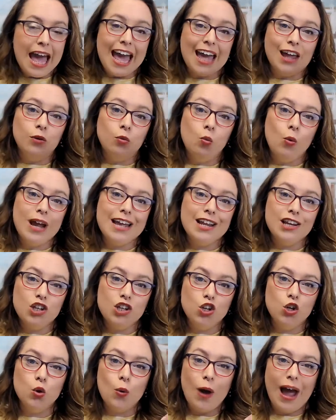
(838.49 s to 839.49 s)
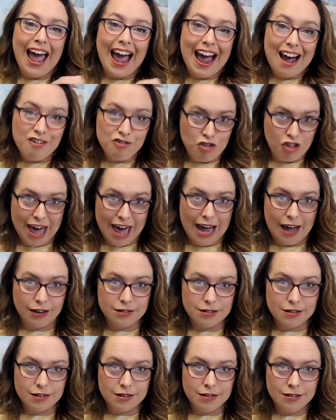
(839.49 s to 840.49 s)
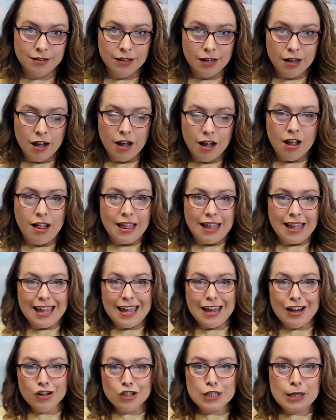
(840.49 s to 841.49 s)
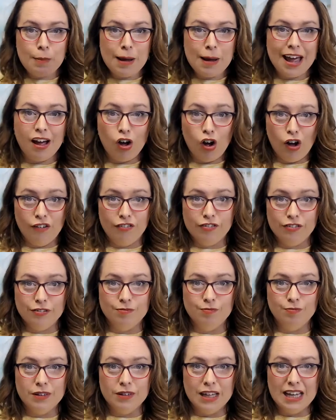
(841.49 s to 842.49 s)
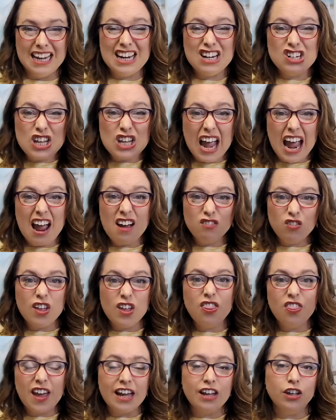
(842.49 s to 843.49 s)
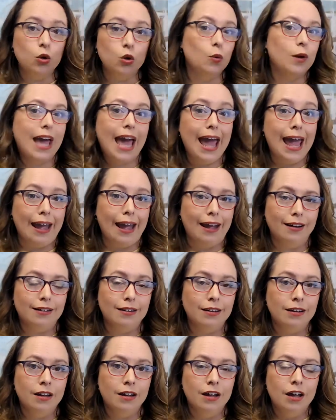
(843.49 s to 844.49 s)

And when you have that, here's the payoff. Here's everything you gain.